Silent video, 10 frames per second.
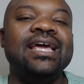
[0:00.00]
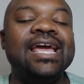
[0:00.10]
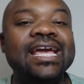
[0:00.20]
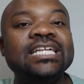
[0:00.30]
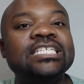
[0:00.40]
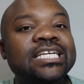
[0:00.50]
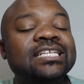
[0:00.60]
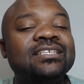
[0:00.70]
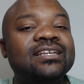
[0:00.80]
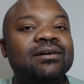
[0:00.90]
And she
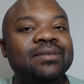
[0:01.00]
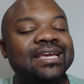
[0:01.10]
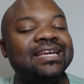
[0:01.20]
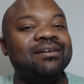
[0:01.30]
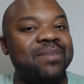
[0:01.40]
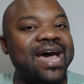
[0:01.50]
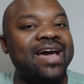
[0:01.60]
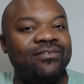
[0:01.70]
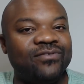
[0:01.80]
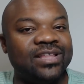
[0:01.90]
ended up getting a
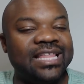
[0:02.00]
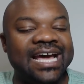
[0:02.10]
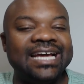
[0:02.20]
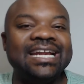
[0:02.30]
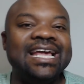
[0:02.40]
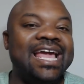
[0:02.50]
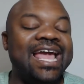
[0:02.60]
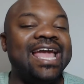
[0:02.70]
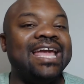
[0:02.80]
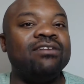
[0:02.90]
patent for that,
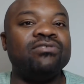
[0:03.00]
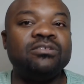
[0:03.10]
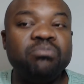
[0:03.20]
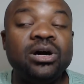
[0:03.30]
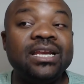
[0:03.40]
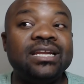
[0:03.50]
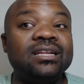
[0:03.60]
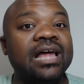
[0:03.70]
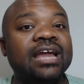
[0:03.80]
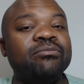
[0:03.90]
and it was put in a
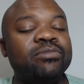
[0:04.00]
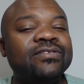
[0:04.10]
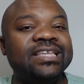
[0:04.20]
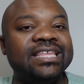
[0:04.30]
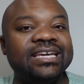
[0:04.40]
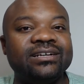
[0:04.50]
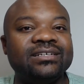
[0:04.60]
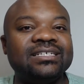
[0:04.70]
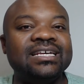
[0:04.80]
lot of movie theaters.